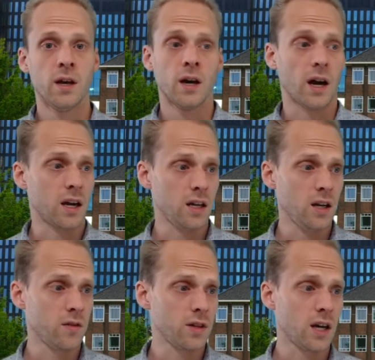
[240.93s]
I can
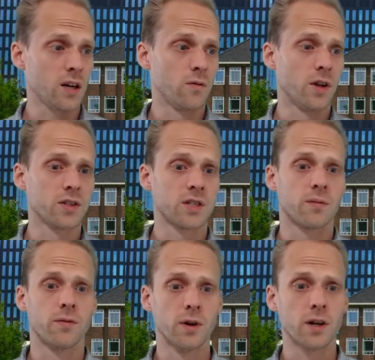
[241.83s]
even take it one step
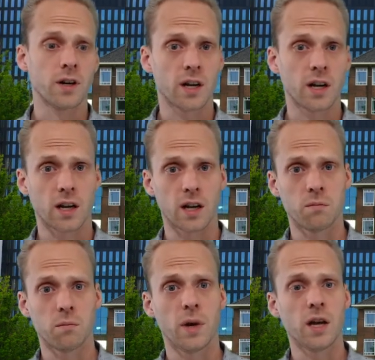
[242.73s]
further and I
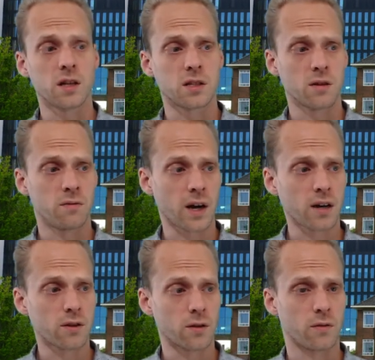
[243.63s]
can make this a
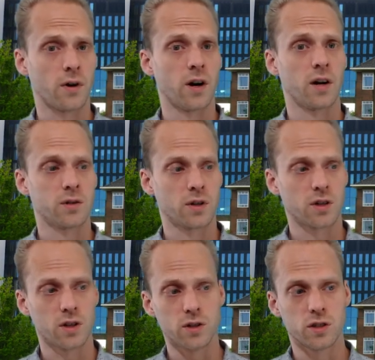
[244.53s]
vector of arguments. So I
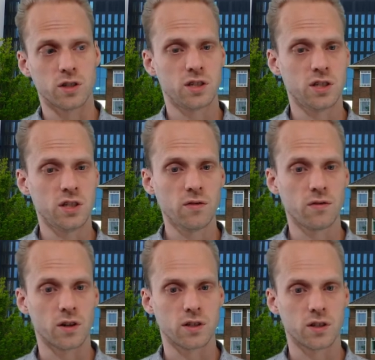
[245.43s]
can use the C
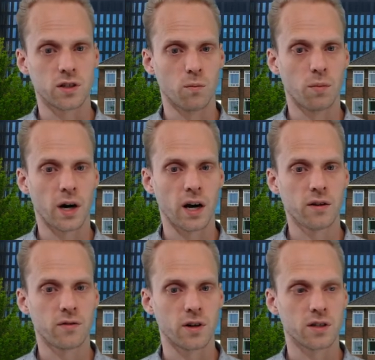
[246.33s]
function, the combine
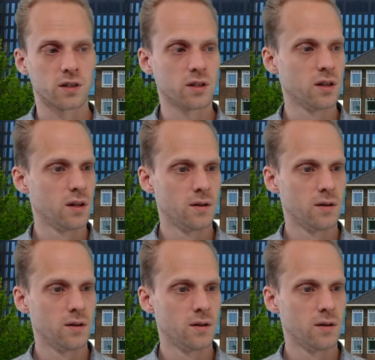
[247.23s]
function,